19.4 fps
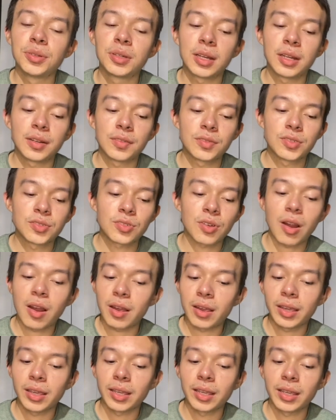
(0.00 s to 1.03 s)
kind of
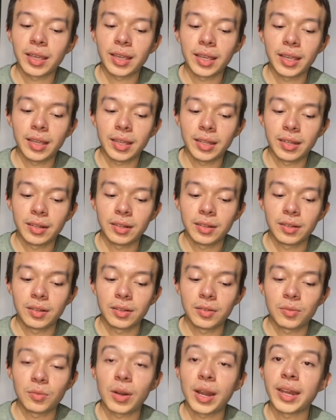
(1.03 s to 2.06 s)
drawing and
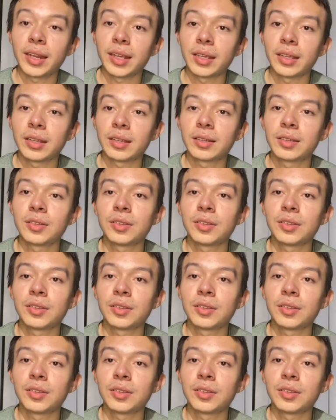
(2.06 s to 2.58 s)
writing,